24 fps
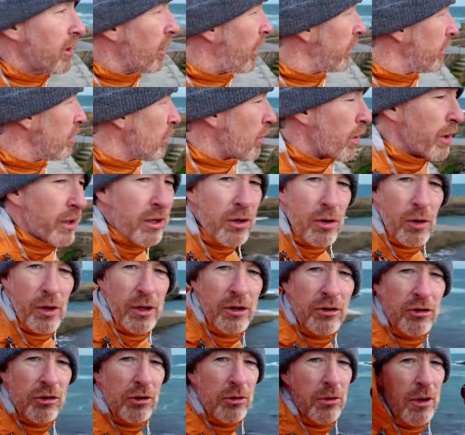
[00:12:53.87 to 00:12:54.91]
I know I'm going
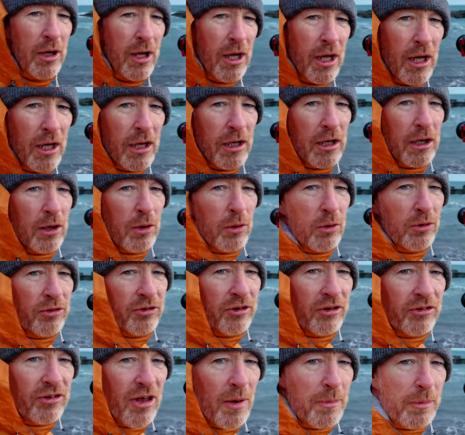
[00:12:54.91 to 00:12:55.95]
to lose the
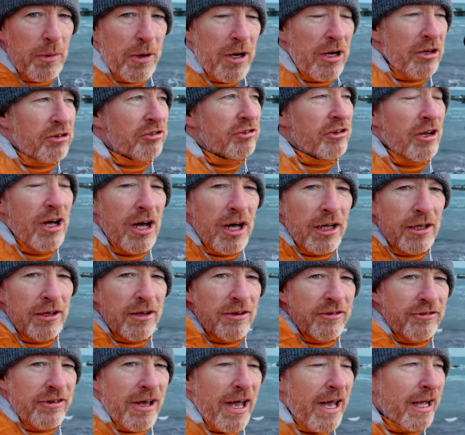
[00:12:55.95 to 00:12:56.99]
separation on the
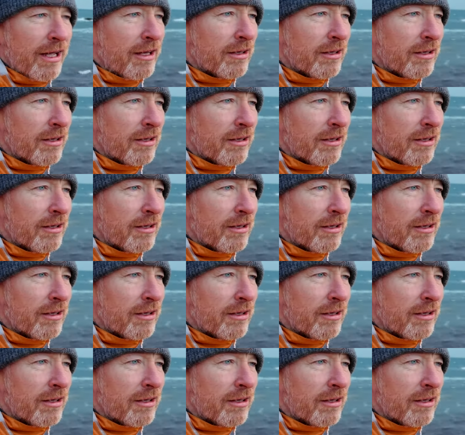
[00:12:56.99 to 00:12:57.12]
stack